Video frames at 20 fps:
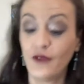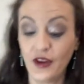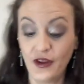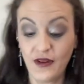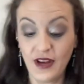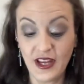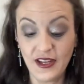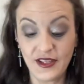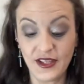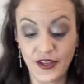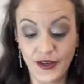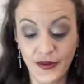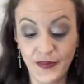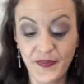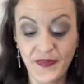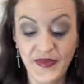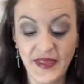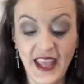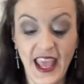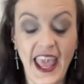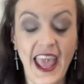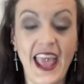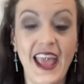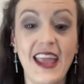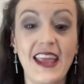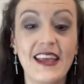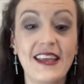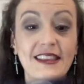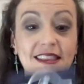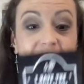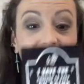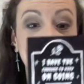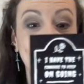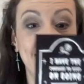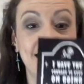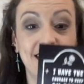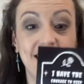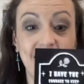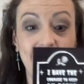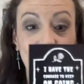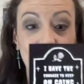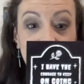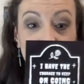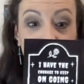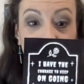when you need to. And the other